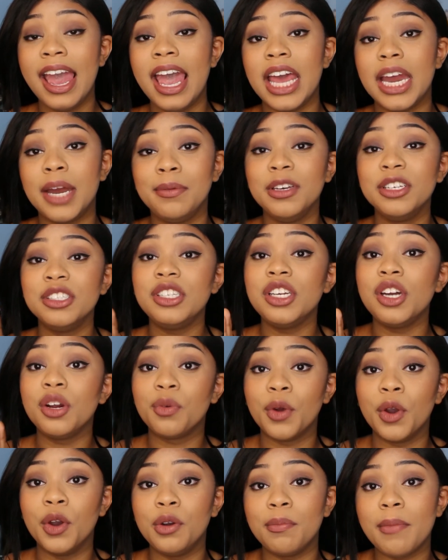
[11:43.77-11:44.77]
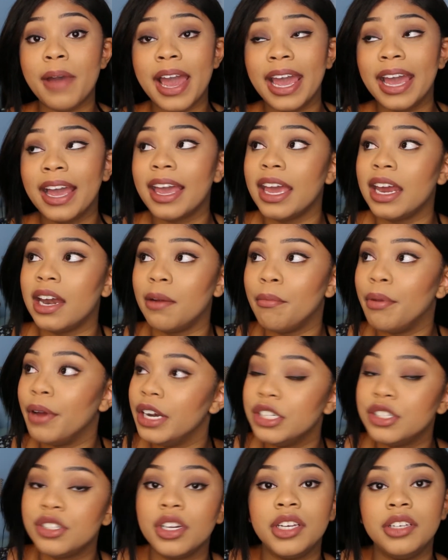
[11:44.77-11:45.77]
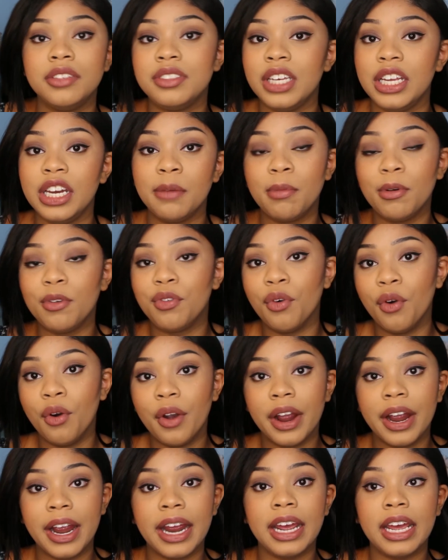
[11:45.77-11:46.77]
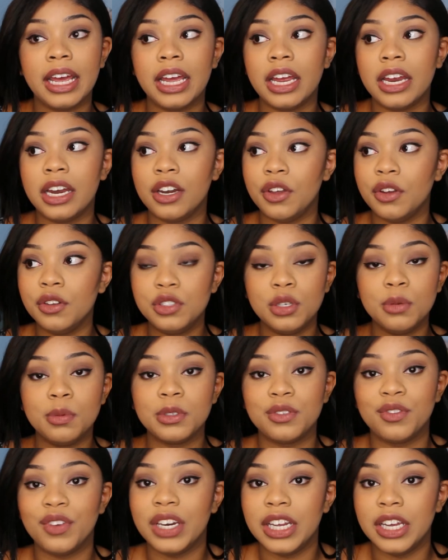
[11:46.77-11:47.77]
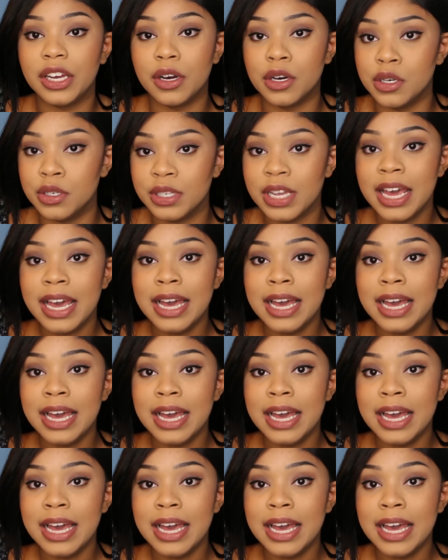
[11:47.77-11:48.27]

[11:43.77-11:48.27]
and I'm using a Rode mic, and I'm pretty sure you've seen it before in YouTubers' videos.